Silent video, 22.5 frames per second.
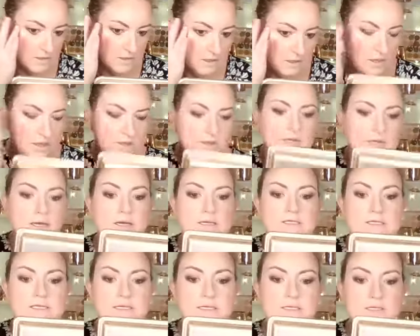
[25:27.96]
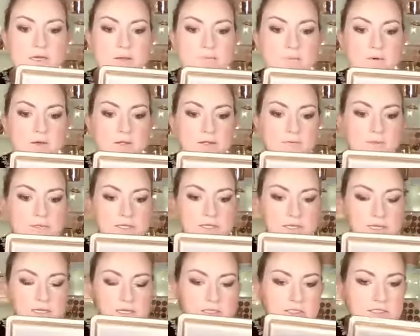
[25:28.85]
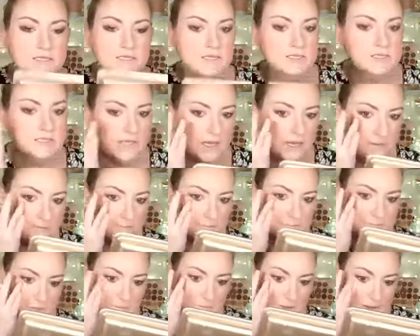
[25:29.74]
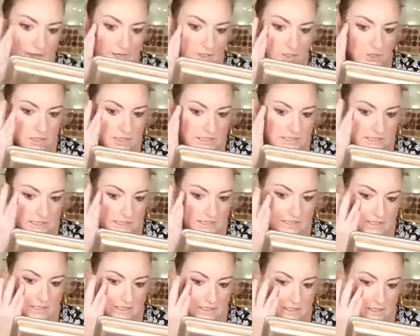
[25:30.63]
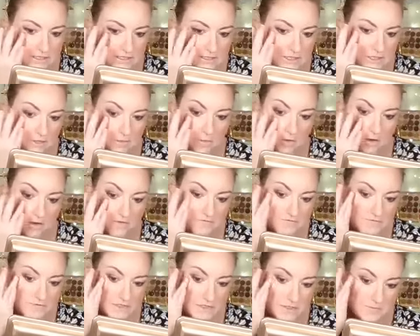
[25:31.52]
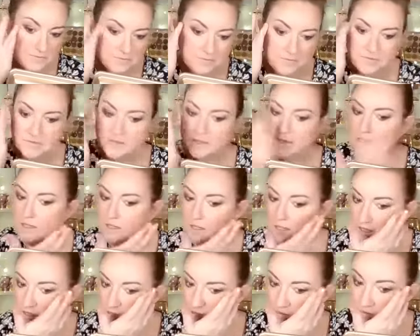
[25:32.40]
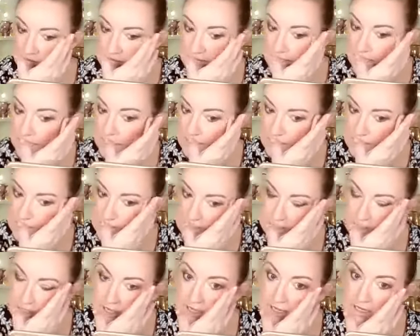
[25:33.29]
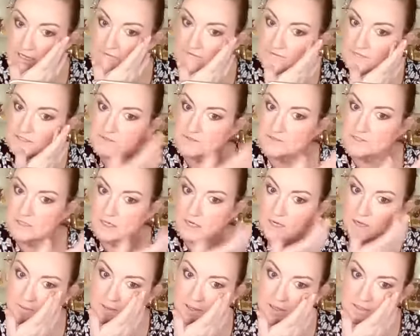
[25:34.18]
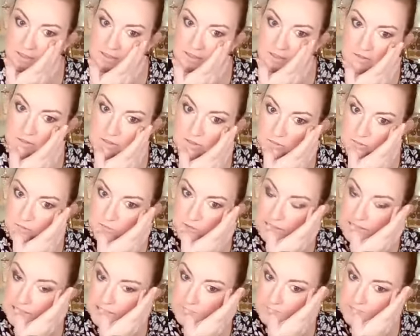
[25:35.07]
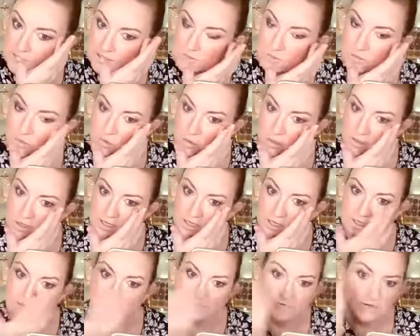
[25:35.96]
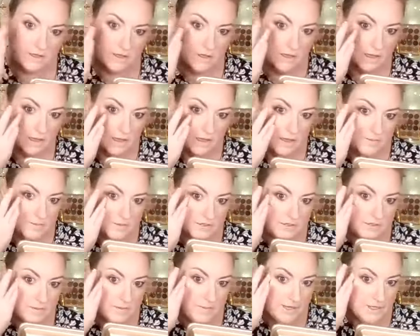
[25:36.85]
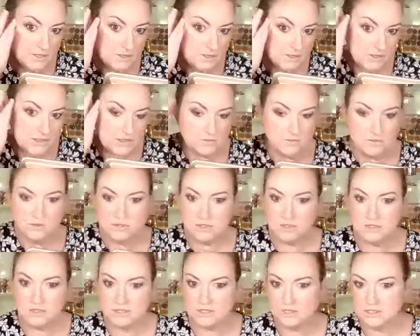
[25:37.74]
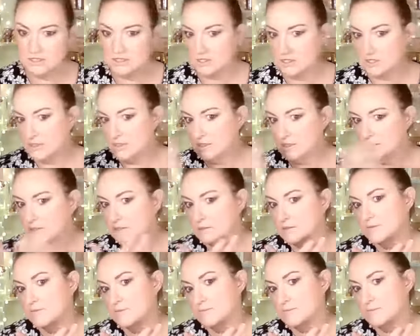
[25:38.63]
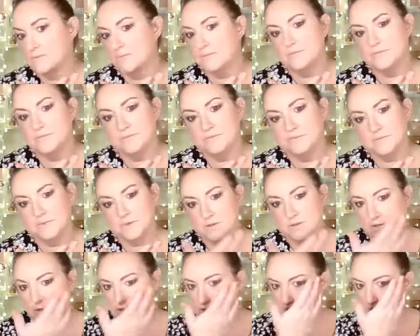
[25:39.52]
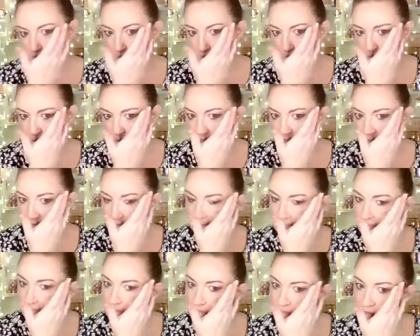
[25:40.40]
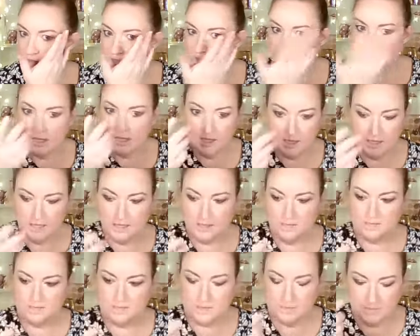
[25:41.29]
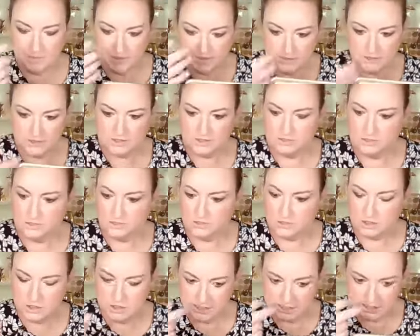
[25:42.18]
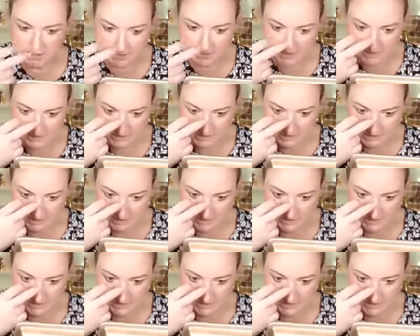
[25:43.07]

Oh, now I said don't bother with these. Yes, the batteries leaked in it so often. It was actually like every single time. And so you wouldn't get much work out of it, but the batteries would just, oh, so pretty. The batteries would just